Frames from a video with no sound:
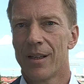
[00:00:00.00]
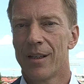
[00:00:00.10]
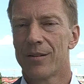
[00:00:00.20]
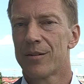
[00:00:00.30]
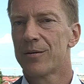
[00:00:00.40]

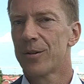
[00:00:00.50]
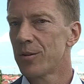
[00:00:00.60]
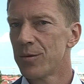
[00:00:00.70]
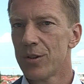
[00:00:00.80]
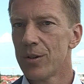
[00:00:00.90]
It's for
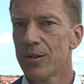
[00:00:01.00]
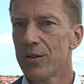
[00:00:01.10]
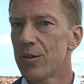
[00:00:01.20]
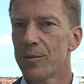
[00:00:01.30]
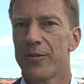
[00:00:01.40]
TUM students,
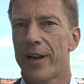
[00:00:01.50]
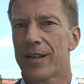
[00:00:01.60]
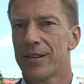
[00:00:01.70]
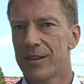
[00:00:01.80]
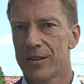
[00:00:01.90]
TUM faculty,